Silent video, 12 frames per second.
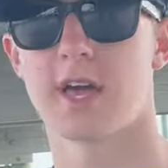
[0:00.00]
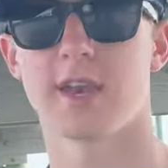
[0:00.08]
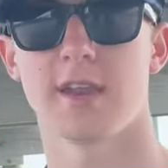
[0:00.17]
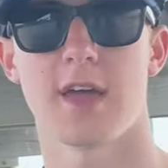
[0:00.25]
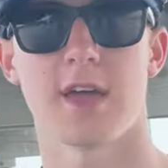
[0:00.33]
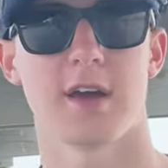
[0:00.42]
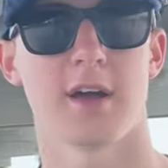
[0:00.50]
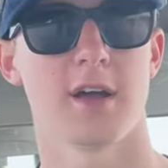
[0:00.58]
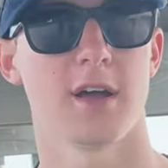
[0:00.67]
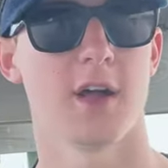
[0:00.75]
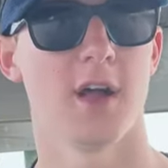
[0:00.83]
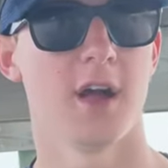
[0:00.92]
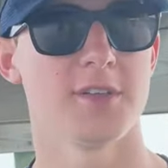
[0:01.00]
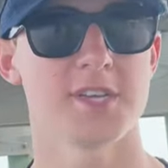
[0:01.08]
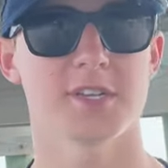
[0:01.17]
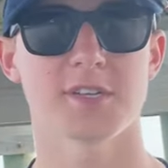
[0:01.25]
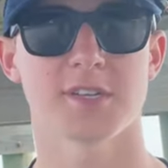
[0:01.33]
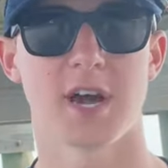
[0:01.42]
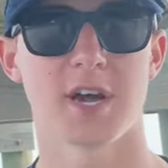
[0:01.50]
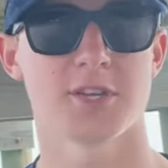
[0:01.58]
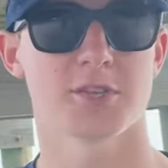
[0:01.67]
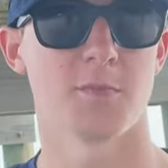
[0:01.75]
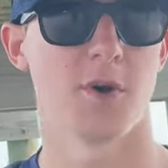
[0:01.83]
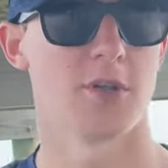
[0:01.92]
landed a uh, decent
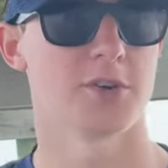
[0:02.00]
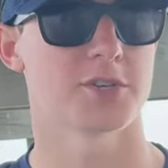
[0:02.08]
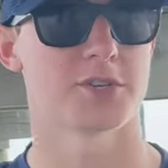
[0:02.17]
sized, smaller